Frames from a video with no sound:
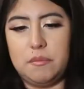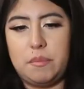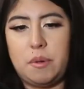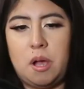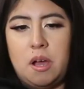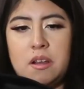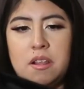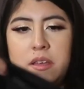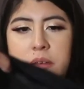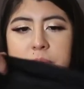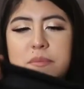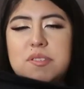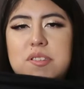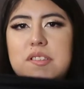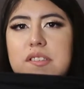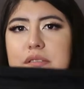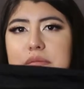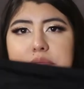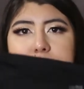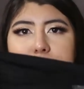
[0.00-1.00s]
bottoms,
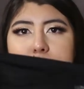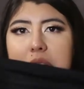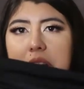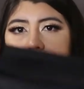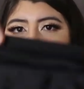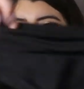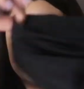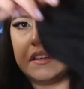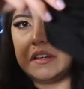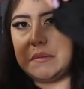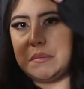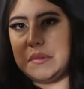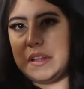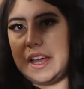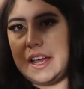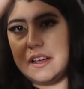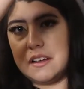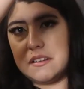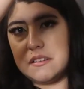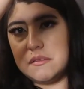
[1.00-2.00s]
just basic
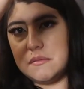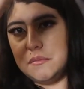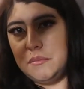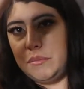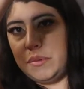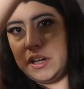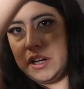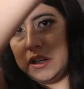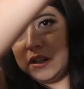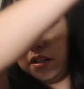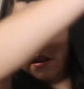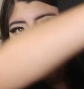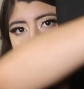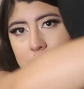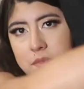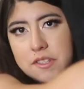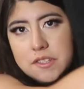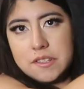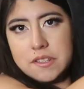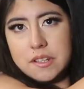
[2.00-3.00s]
black
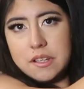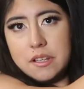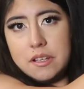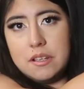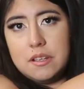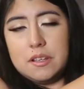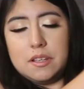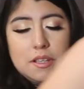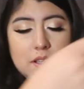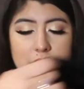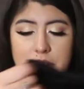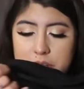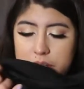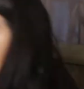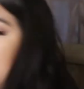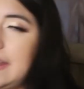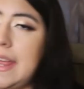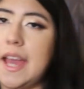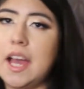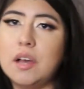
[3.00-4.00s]
bottoms.
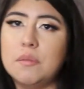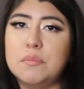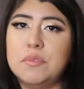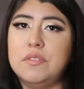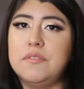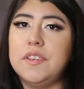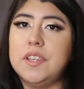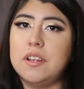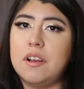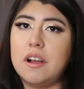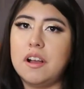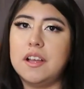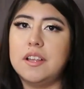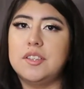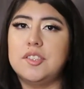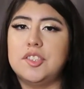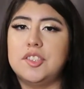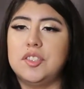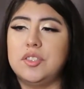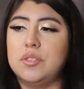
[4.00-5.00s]
Now moving
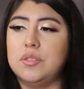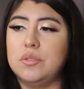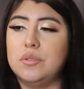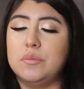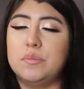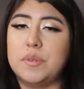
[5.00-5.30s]
on to